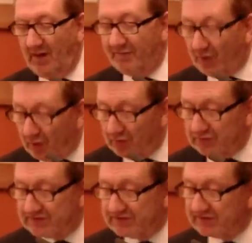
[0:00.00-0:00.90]
Of
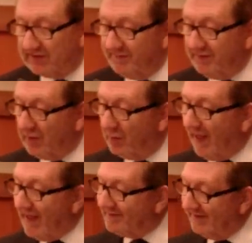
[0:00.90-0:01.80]
course, if you don't
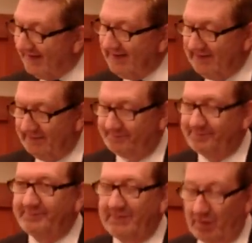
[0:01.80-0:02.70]
have an income,
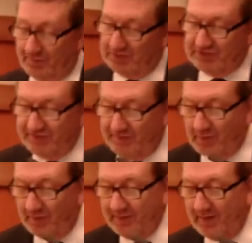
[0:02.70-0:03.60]
or much of
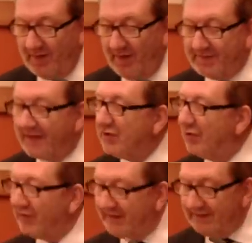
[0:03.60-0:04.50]
one, then
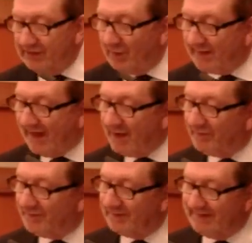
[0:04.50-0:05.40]
you account
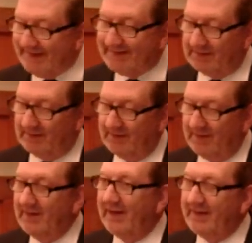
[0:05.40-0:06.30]
for little
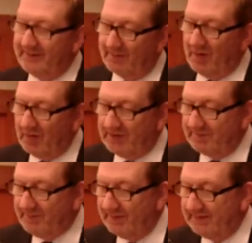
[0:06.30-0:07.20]
in the
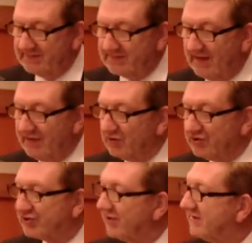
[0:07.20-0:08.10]
marketplace and are
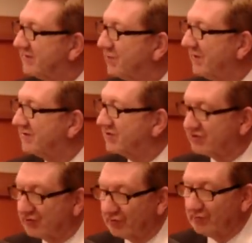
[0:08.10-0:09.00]
treated with
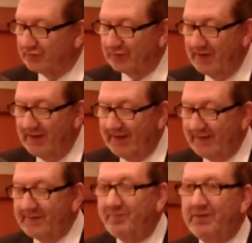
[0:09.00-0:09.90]
scorn
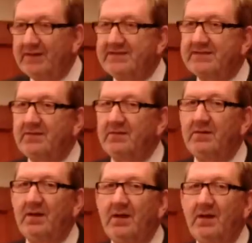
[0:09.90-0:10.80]
in the
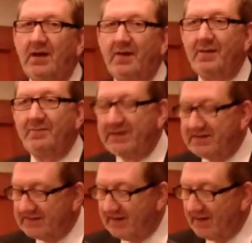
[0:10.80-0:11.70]
political and the
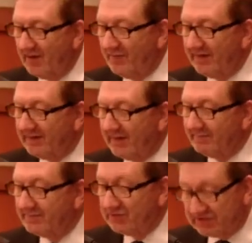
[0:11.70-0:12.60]
media arena,
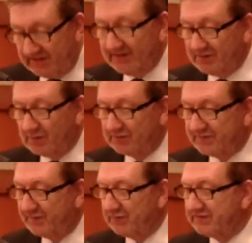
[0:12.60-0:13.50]
just like those
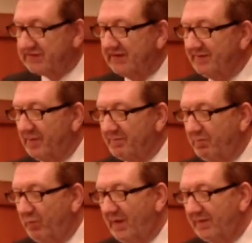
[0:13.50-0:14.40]
forced to live on
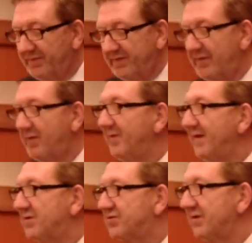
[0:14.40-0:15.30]
welfare are
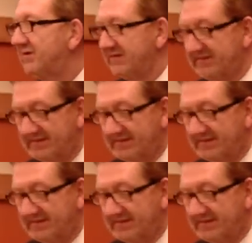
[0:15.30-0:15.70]
being treated